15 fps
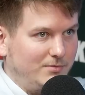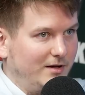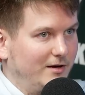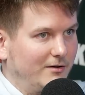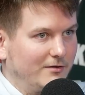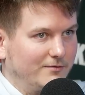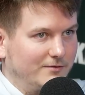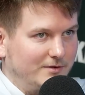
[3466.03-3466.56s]

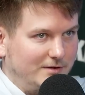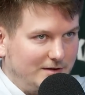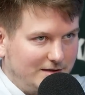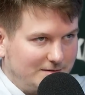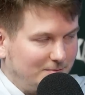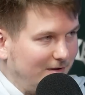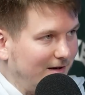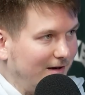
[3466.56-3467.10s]
player of
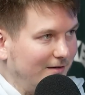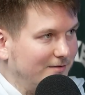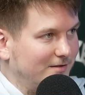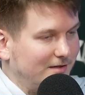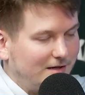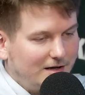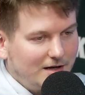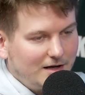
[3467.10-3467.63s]
these playoffs.
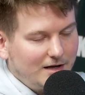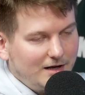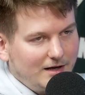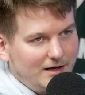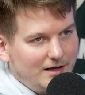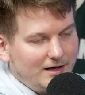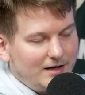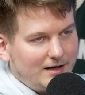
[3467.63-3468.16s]

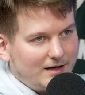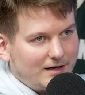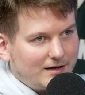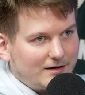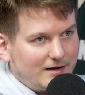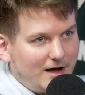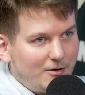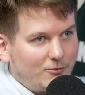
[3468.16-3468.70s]

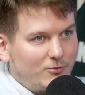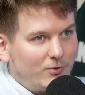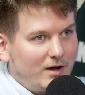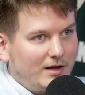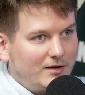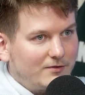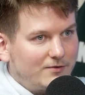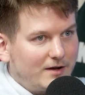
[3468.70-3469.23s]
And how
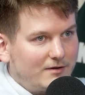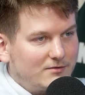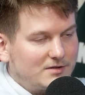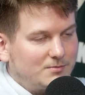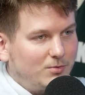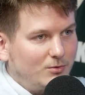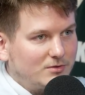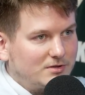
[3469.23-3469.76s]
creative Eric
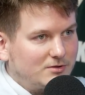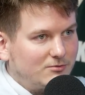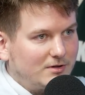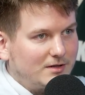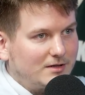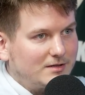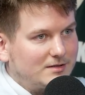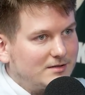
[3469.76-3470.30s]
Spoelstra
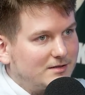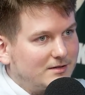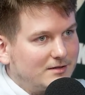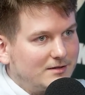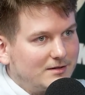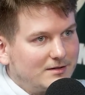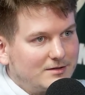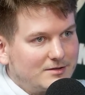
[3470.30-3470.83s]
is, it
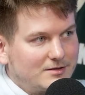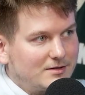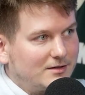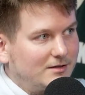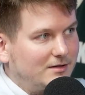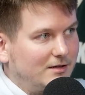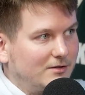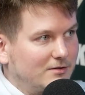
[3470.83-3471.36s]
just
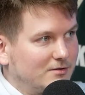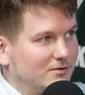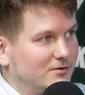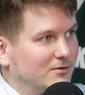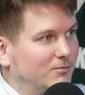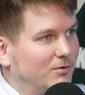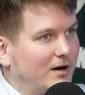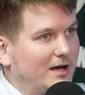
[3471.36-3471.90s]
continues to
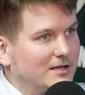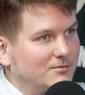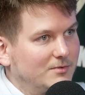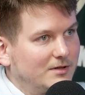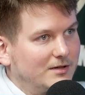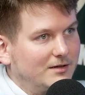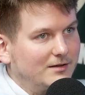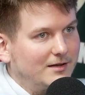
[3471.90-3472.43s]
surprise
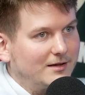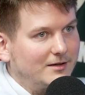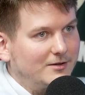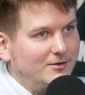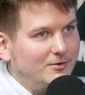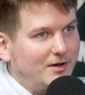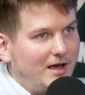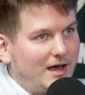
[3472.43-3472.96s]
me. Like,
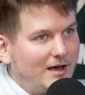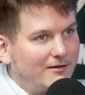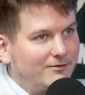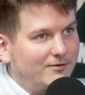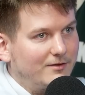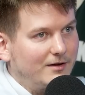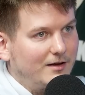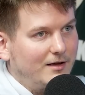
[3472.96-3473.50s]
you
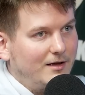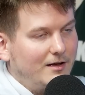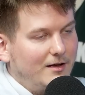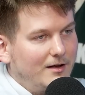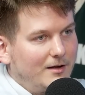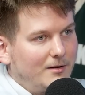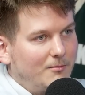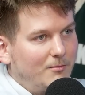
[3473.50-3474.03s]
have
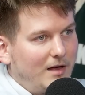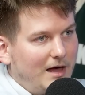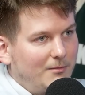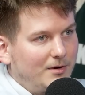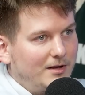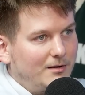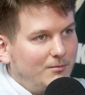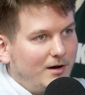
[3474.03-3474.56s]
Bam
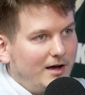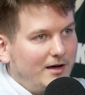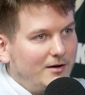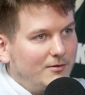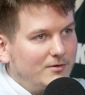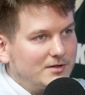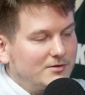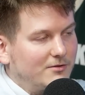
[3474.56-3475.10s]

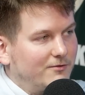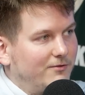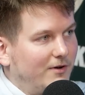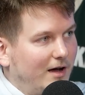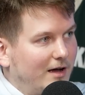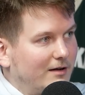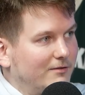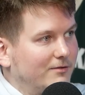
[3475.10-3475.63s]
Adebayo as your
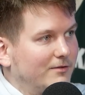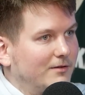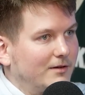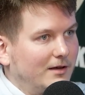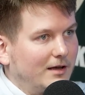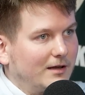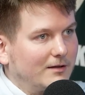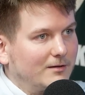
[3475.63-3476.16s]
5
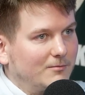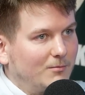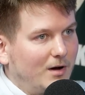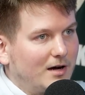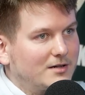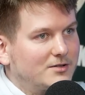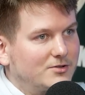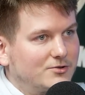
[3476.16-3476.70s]
and
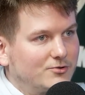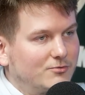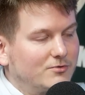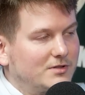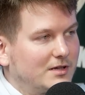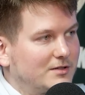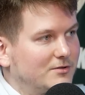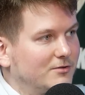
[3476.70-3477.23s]
Max
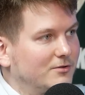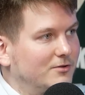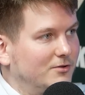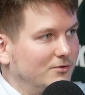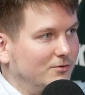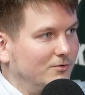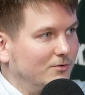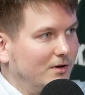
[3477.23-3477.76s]
Strus as your
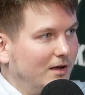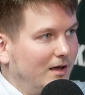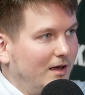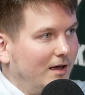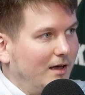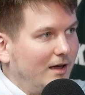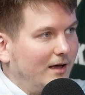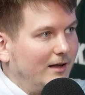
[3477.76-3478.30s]
2,
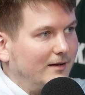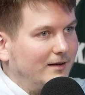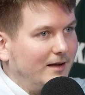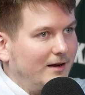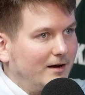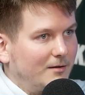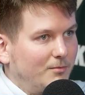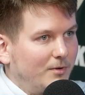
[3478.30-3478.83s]
and
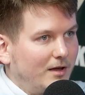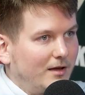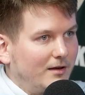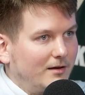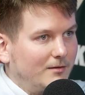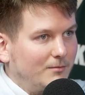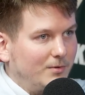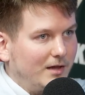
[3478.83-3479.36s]
they are playing